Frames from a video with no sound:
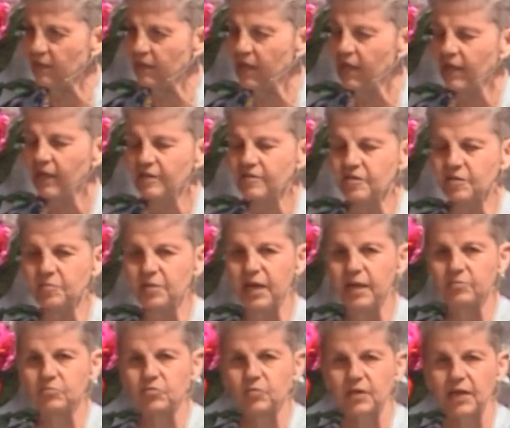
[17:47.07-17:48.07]
it.
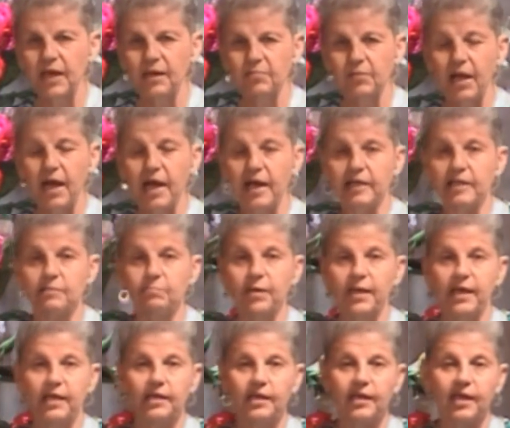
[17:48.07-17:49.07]
Sometimes when I'm lying in
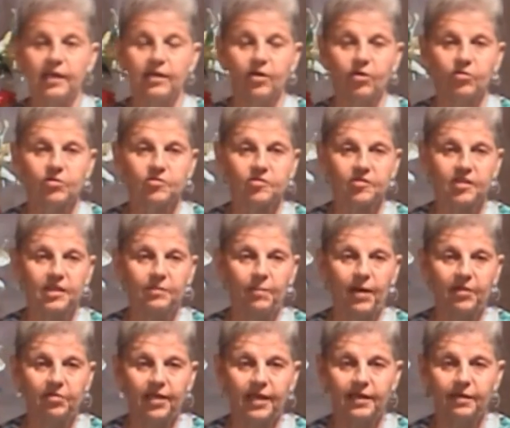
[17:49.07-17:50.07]
bed and can't go to
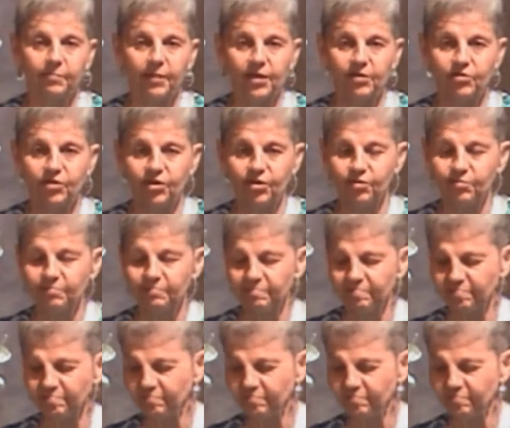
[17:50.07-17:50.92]
sleep, I think about you.